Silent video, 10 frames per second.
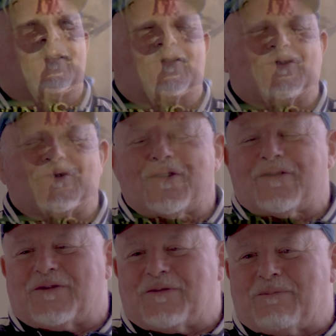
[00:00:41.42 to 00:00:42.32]

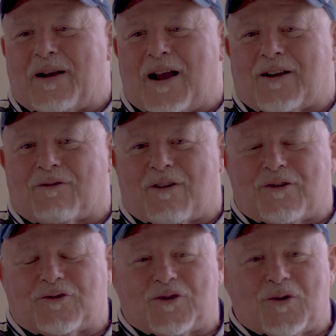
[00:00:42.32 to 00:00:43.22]
conservative
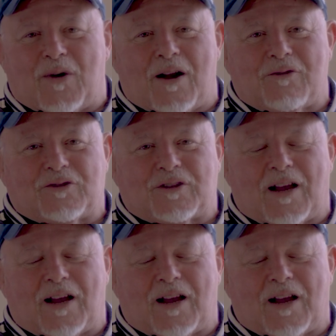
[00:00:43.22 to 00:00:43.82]
background, you know, Irish